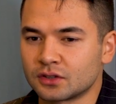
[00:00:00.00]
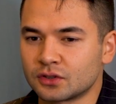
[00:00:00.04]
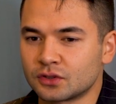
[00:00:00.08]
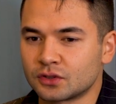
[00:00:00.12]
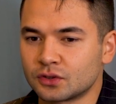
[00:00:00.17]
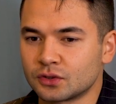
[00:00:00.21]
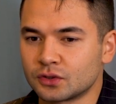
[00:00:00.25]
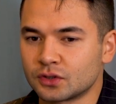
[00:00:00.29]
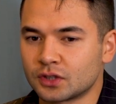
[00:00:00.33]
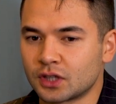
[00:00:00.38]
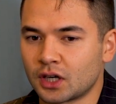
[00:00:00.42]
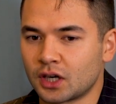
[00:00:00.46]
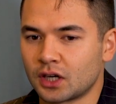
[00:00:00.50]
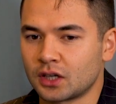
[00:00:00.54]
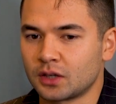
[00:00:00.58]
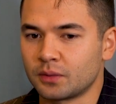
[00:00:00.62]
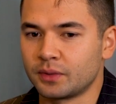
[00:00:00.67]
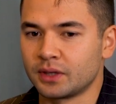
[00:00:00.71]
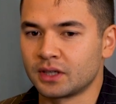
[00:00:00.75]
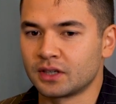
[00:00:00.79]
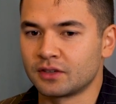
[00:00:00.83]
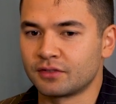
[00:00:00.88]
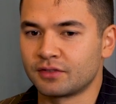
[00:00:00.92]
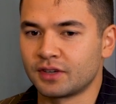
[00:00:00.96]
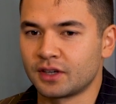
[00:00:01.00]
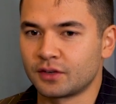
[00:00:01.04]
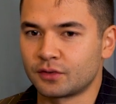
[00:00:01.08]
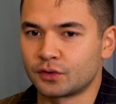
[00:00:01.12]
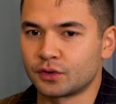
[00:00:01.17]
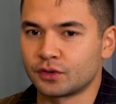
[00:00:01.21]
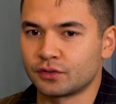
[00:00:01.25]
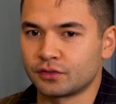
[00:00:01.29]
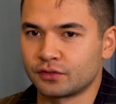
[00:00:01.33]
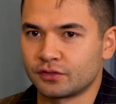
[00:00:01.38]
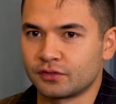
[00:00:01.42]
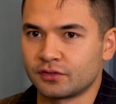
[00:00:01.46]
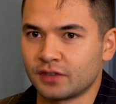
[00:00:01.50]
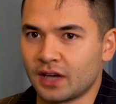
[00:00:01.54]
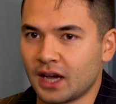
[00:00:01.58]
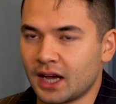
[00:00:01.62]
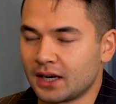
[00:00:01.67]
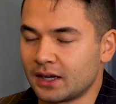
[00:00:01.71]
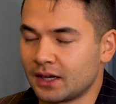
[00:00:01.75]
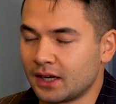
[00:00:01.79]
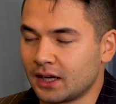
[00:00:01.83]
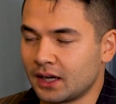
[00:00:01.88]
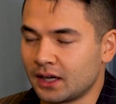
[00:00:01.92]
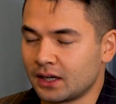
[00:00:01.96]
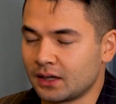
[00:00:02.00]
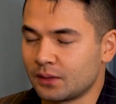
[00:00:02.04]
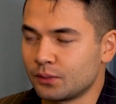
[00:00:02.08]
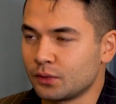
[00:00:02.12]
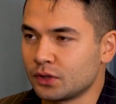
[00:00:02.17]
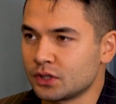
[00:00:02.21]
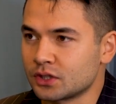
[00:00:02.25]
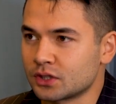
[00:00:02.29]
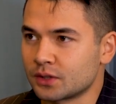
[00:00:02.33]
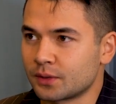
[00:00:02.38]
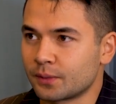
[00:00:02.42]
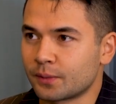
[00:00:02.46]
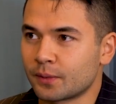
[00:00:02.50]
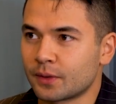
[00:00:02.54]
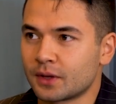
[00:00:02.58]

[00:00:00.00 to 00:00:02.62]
to kind of be in the favor of animals.